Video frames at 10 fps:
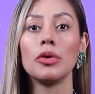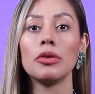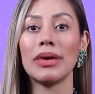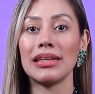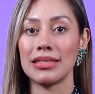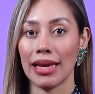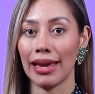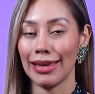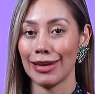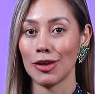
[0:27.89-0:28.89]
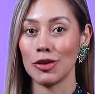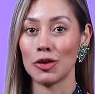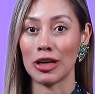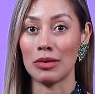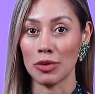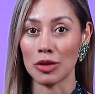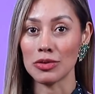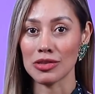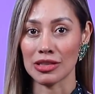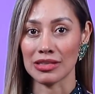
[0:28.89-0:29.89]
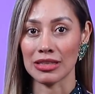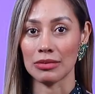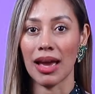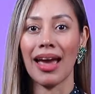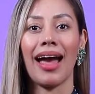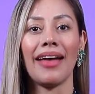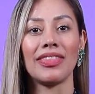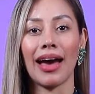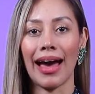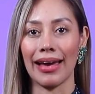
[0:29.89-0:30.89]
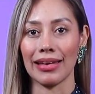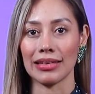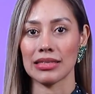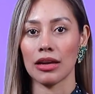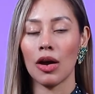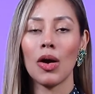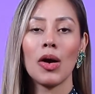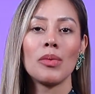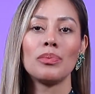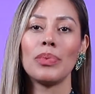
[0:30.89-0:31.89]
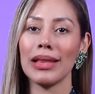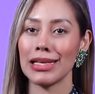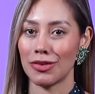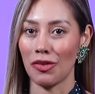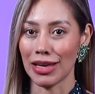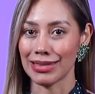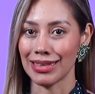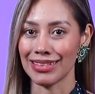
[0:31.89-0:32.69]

would maintain your immune system at the highest. But let's face